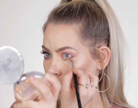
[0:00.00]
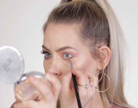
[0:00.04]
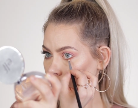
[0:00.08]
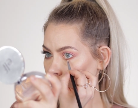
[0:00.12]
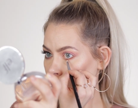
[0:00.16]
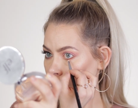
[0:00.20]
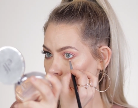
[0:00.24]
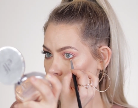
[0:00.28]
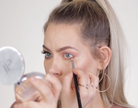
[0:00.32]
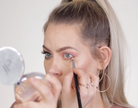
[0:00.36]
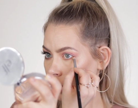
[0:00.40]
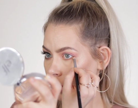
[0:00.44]

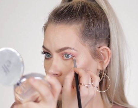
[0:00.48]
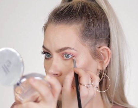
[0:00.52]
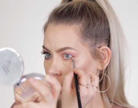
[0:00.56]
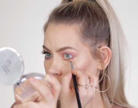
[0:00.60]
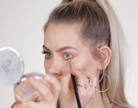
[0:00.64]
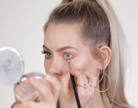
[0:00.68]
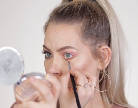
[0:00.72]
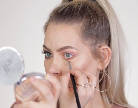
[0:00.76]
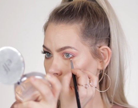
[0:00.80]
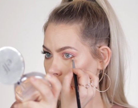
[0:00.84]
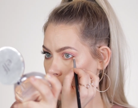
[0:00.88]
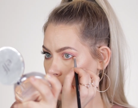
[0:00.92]

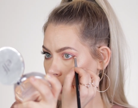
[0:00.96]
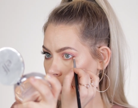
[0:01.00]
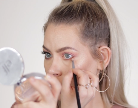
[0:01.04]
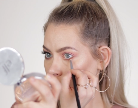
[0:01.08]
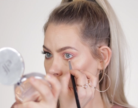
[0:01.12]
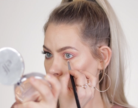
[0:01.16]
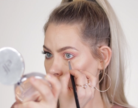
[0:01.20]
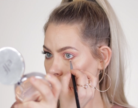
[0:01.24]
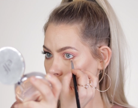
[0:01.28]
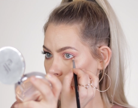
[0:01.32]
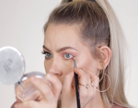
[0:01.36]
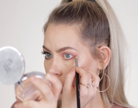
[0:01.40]

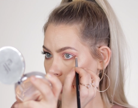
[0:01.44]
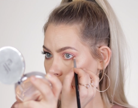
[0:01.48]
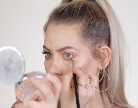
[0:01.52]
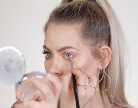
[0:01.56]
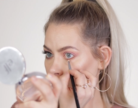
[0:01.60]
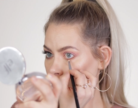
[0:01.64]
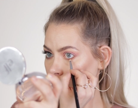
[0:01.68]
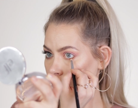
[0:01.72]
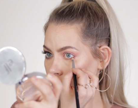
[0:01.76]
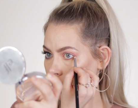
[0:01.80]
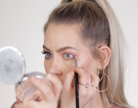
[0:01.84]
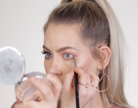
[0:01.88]

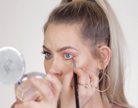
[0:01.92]
Nothing is said.